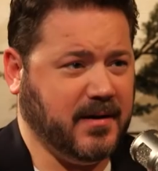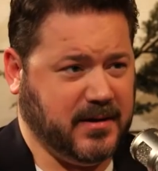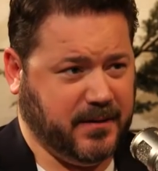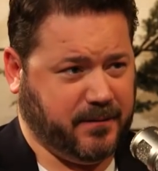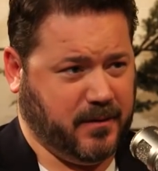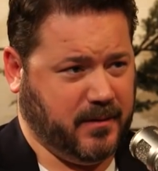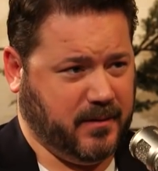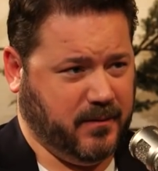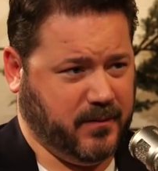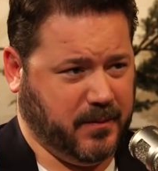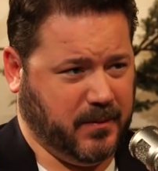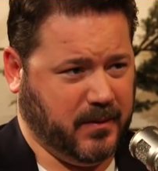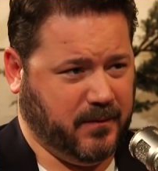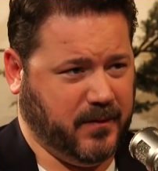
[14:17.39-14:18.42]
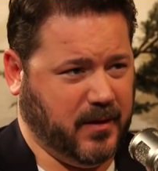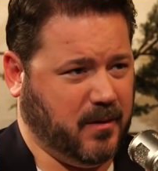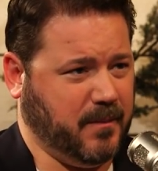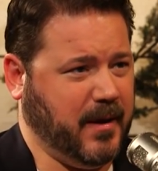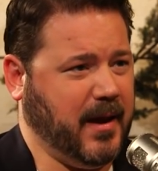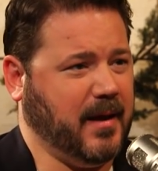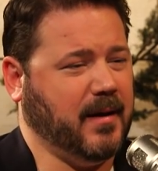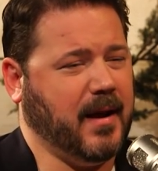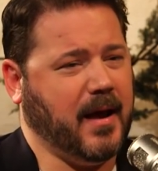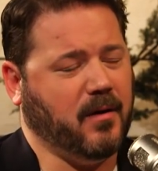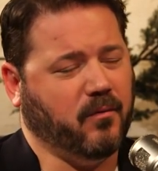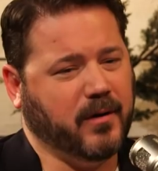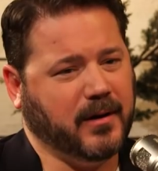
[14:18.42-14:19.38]
different from the film,
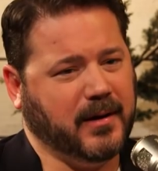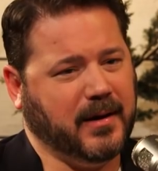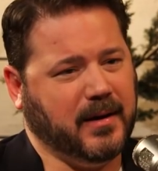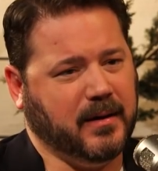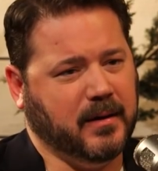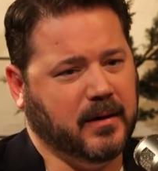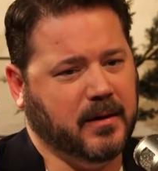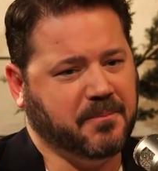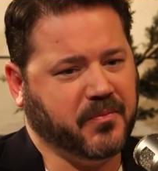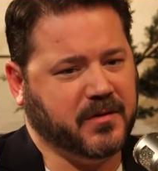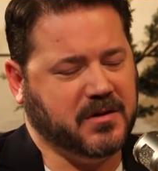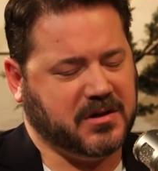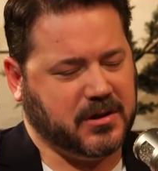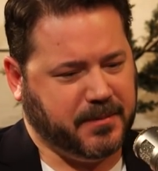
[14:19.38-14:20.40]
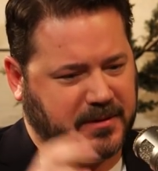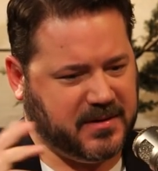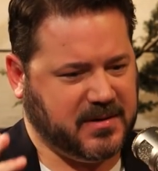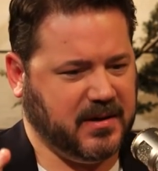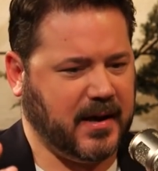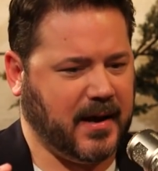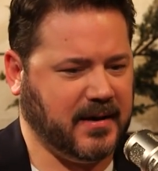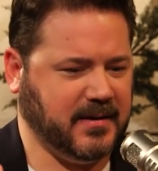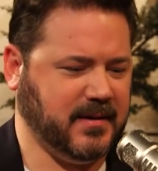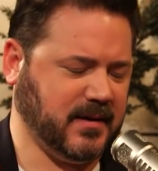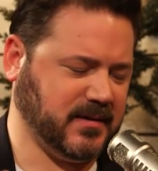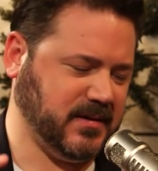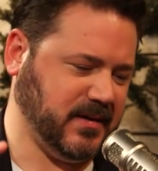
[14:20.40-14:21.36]
and really, just to put this in
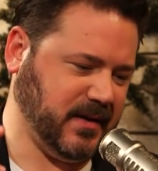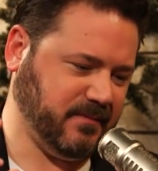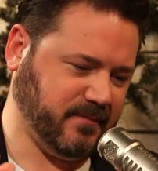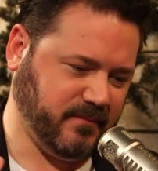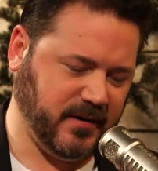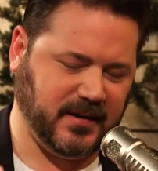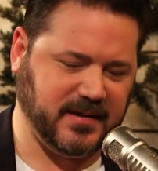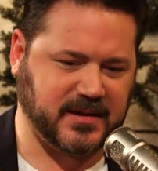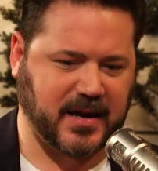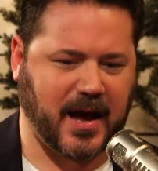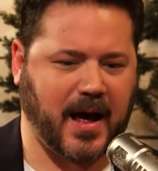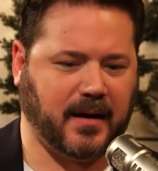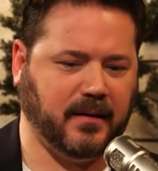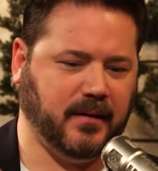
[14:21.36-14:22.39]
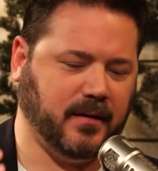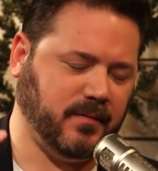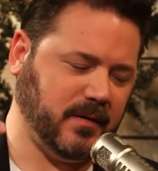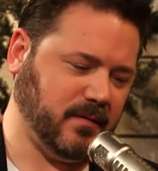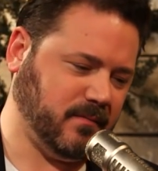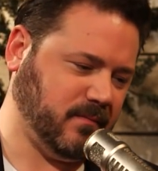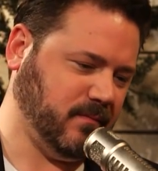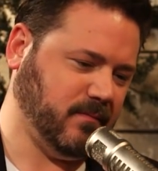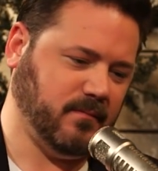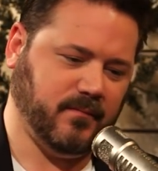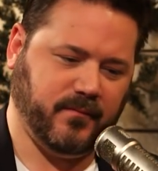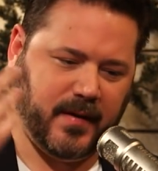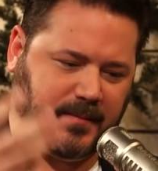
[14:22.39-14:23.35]
context, Ridley Scott, the
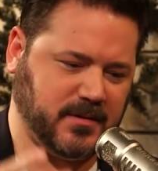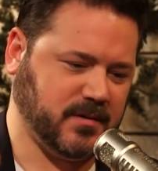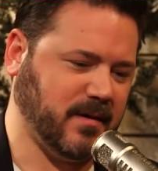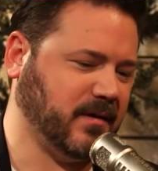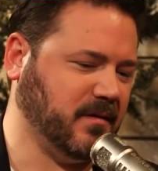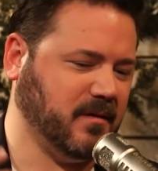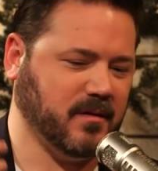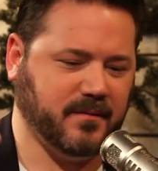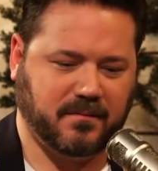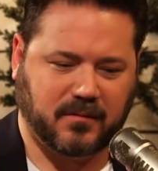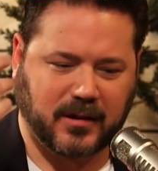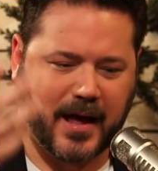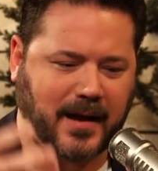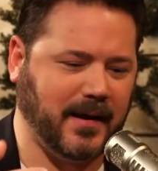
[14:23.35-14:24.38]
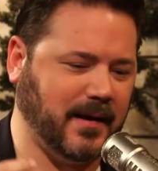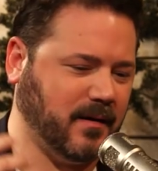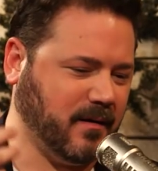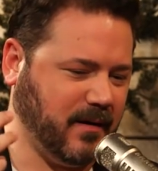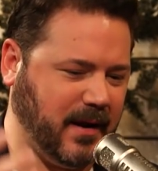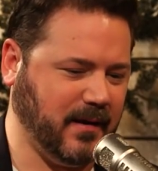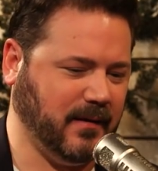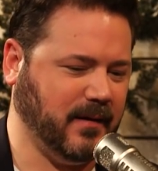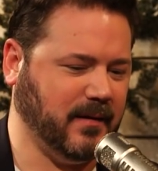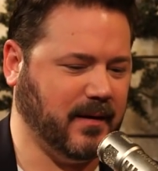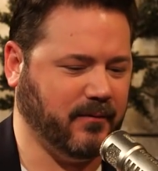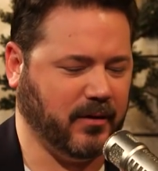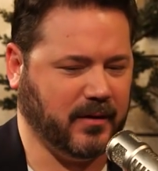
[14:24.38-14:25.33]
famous director of Gladiator and Alien
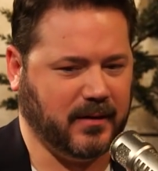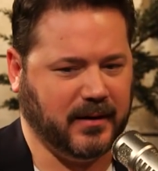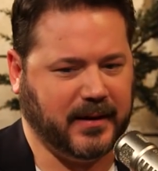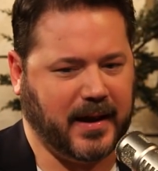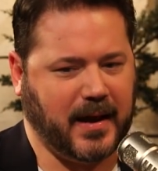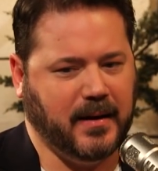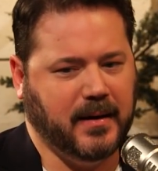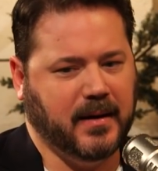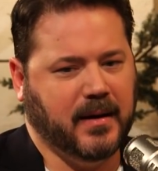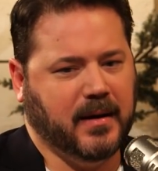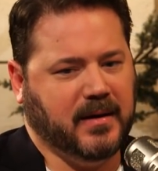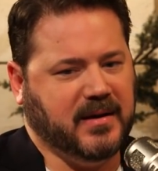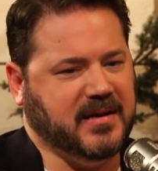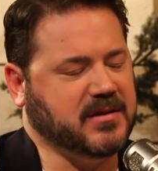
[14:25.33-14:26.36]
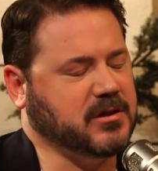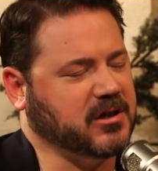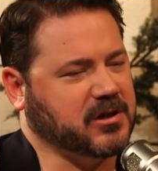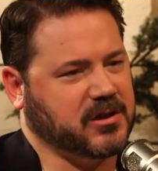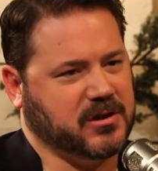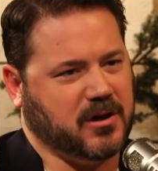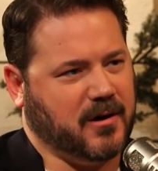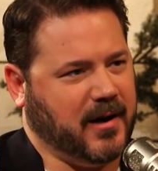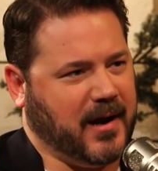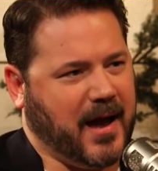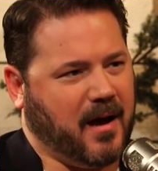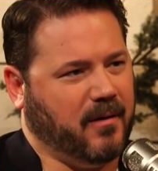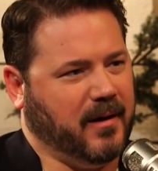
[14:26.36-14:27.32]
and everything like that, he's just
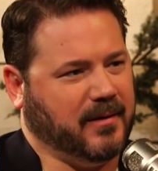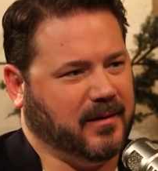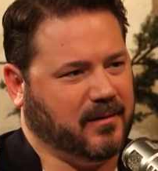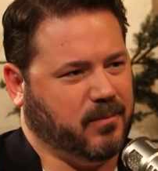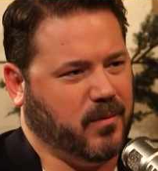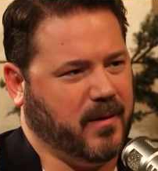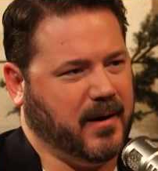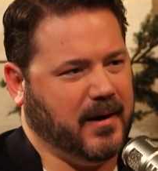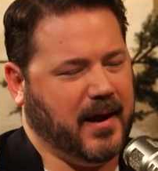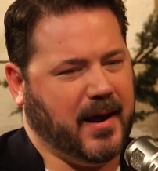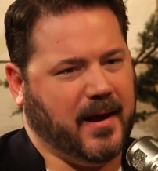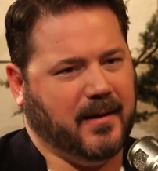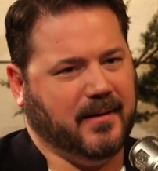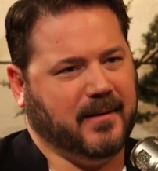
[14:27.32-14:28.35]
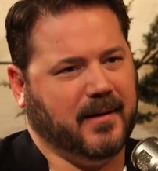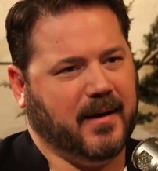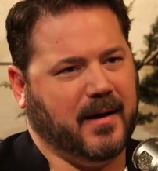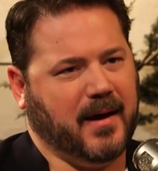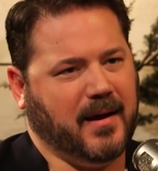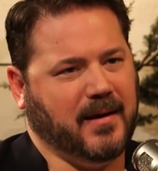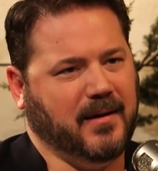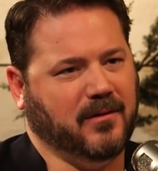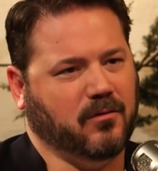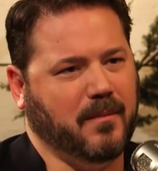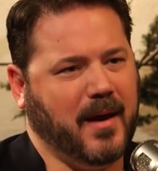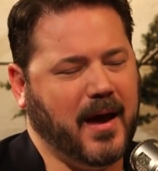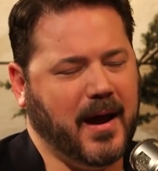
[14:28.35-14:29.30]
starting out at this point, and
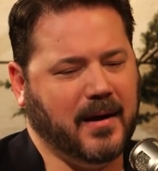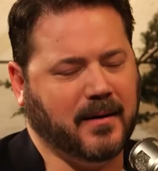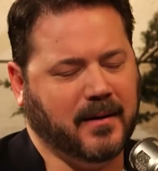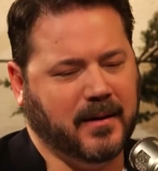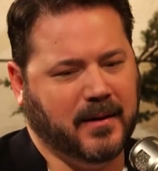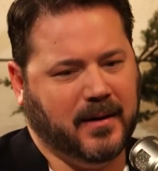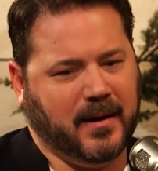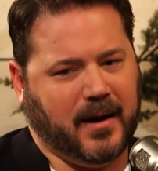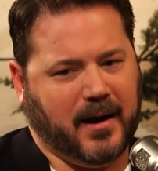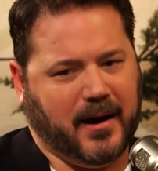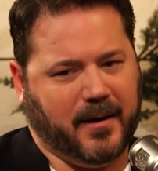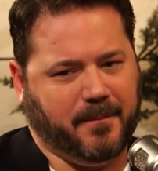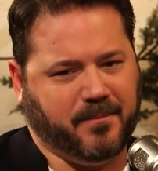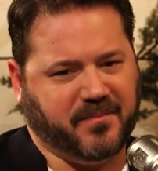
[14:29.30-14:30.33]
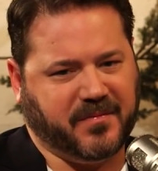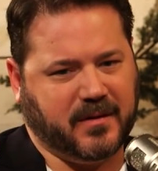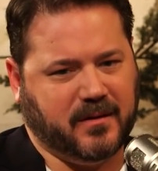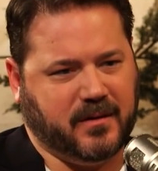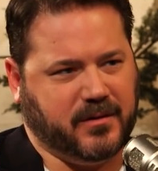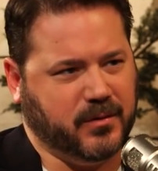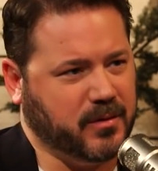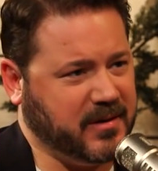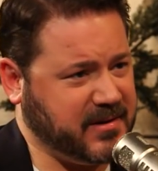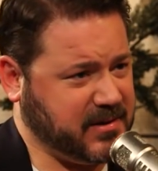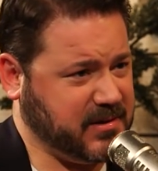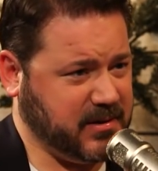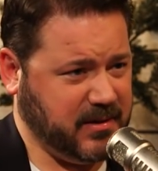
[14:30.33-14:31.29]
he's made The
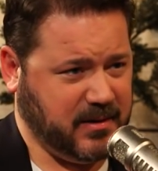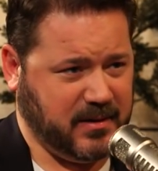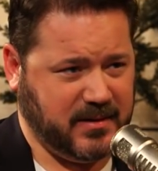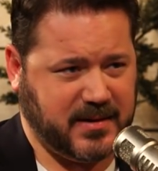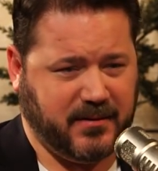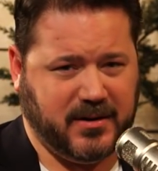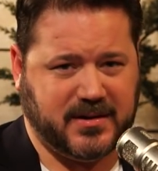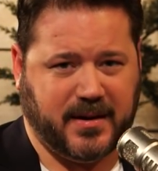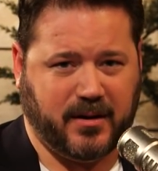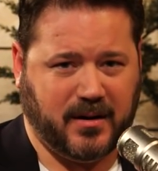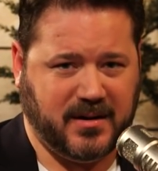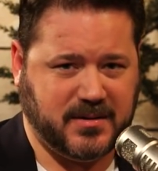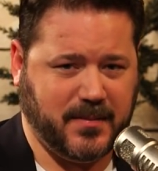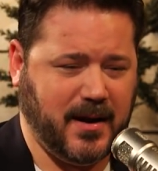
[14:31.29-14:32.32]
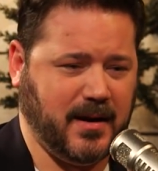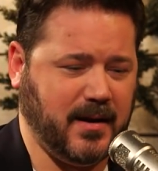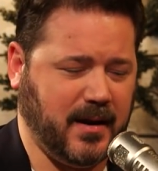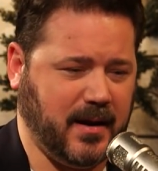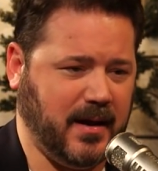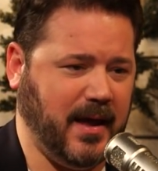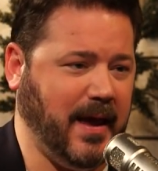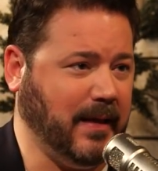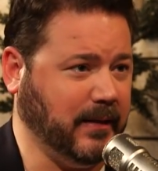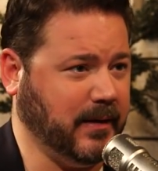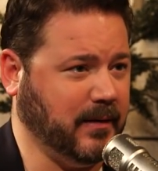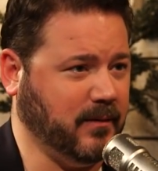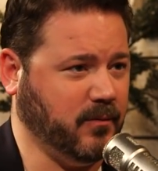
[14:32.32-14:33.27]
Duelists in '77, and he's made
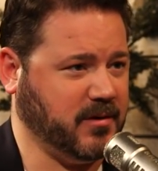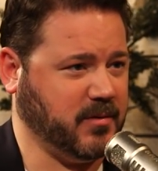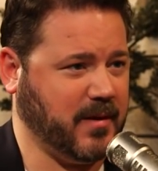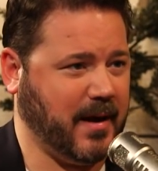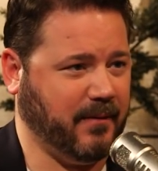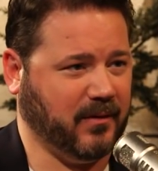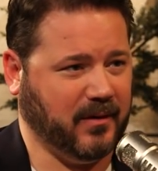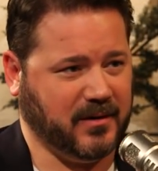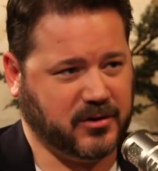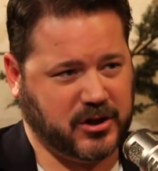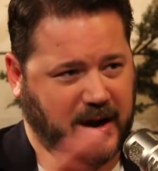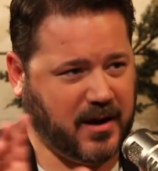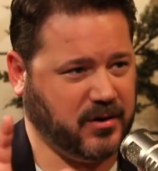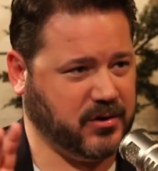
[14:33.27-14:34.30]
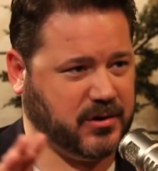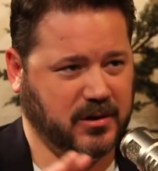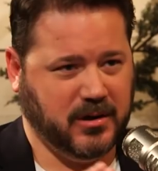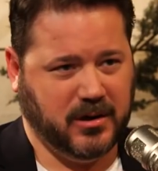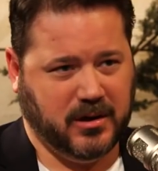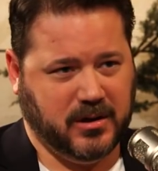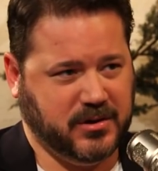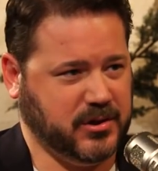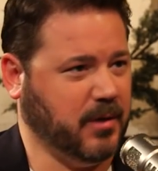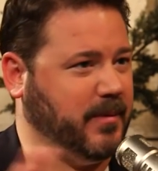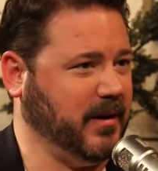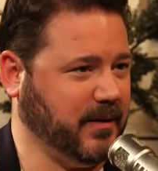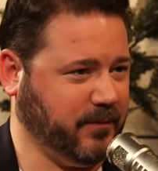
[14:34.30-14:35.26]
Alien, which obviously changed
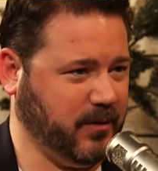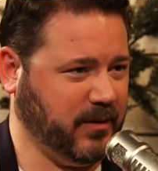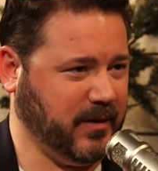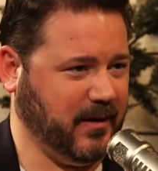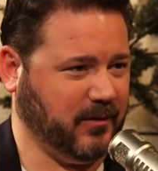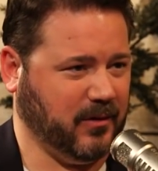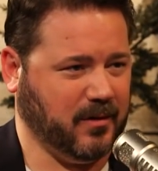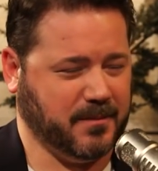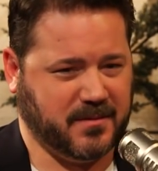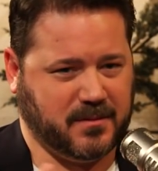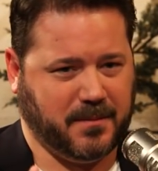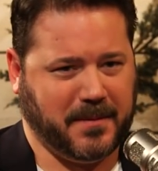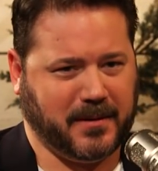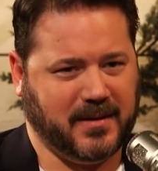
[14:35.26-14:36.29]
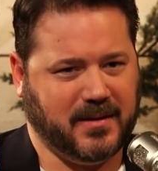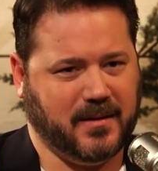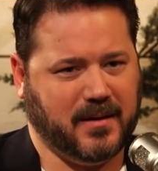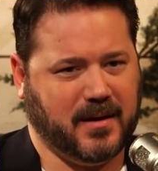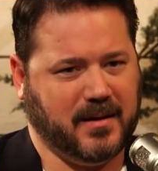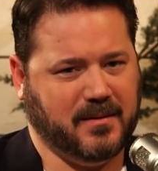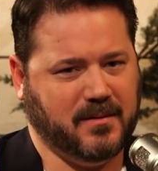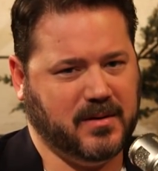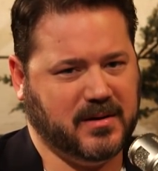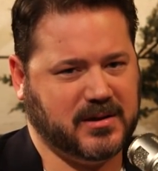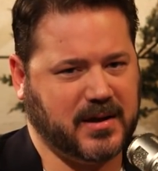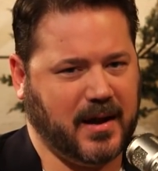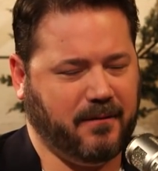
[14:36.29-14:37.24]
so many different things in terms of depicting
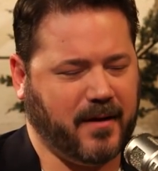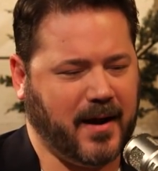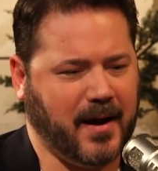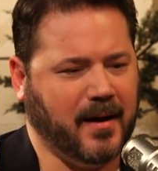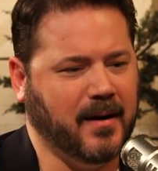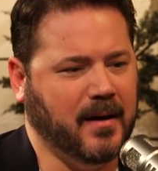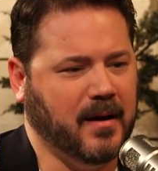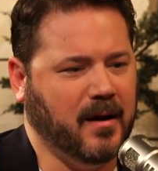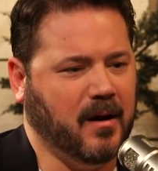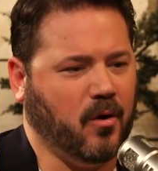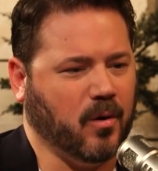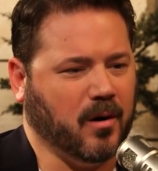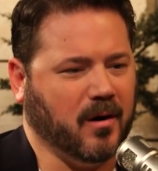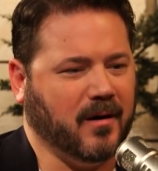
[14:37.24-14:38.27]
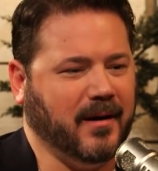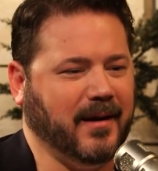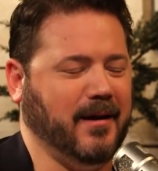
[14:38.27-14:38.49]
sci-fi horror.